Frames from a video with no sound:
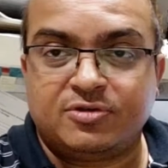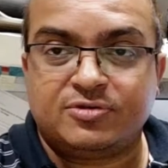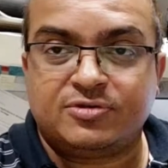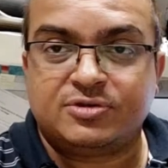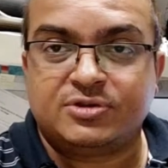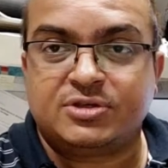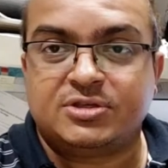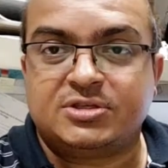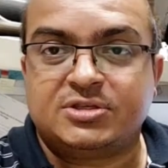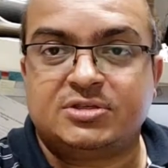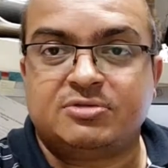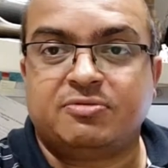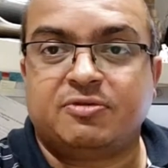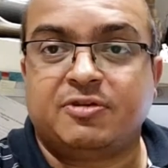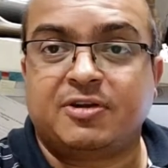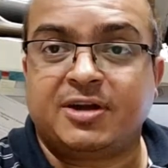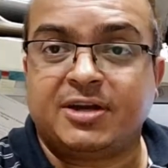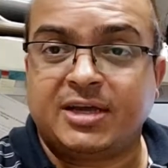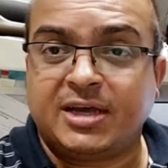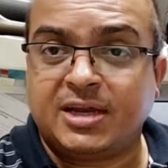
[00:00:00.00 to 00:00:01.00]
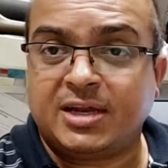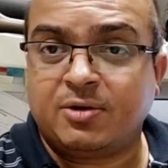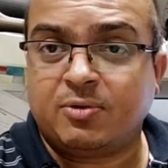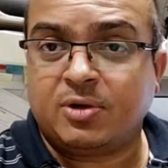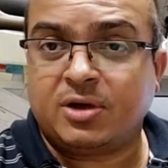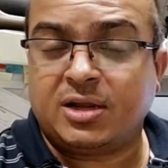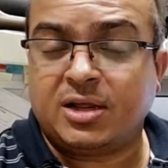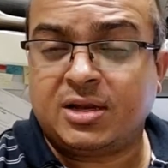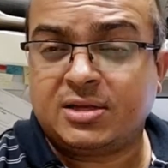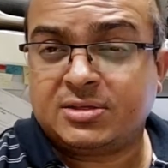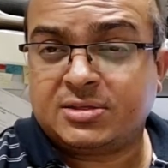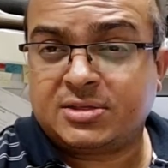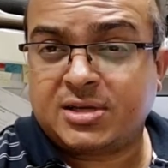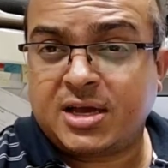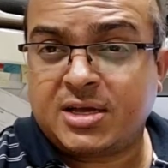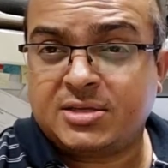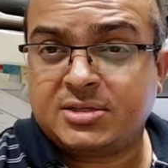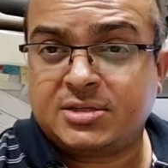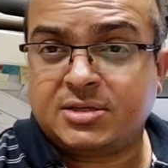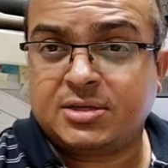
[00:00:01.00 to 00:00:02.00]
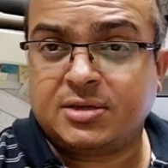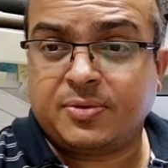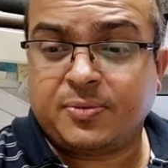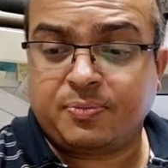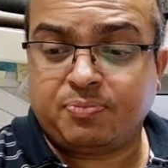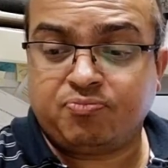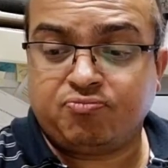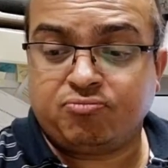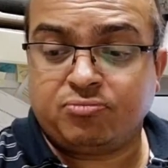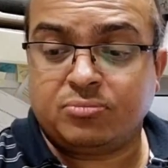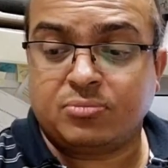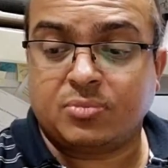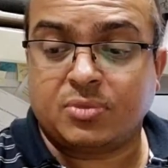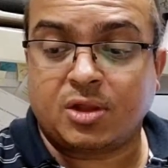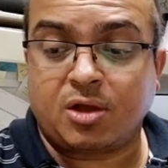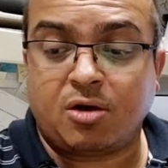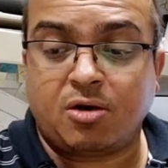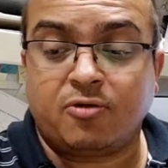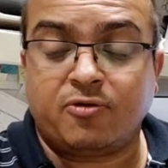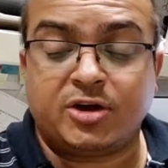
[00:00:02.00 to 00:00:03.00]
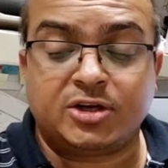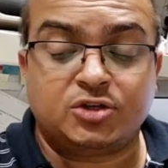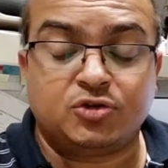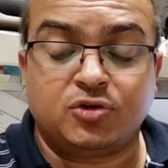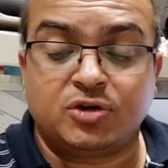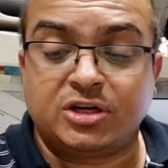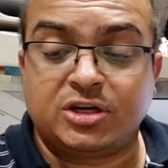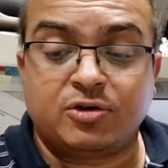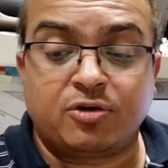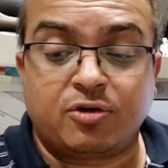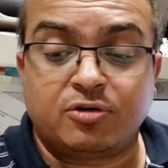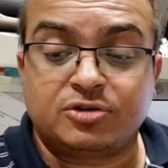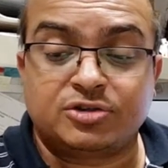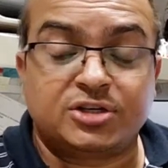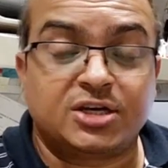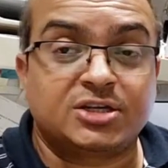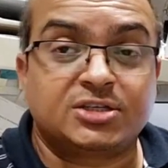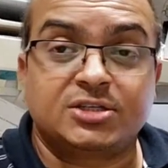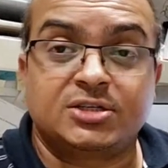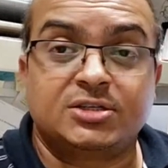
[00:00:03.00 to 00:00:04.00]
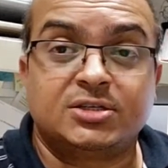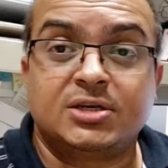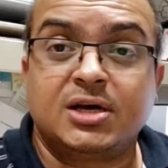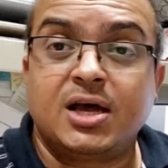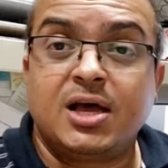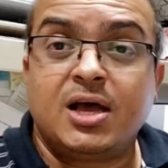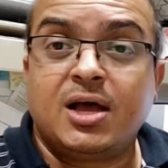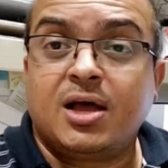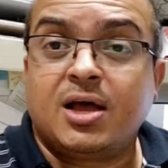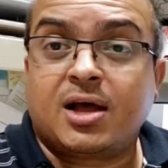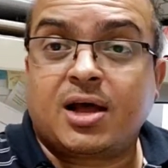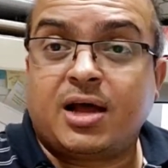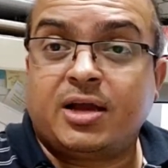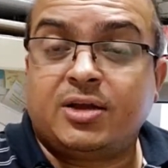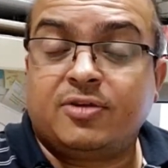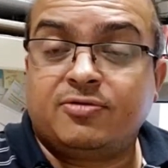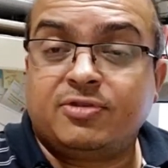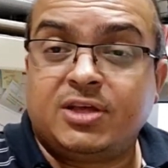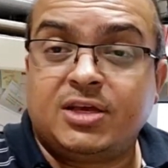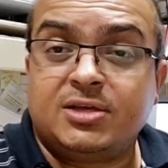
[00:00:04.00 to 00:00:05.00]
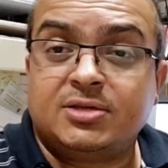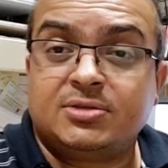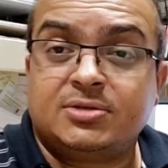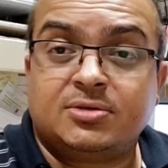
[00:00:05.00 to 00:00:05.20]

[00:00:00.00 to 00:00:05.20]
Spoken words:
use it for the real estate or virtual construction kind of things.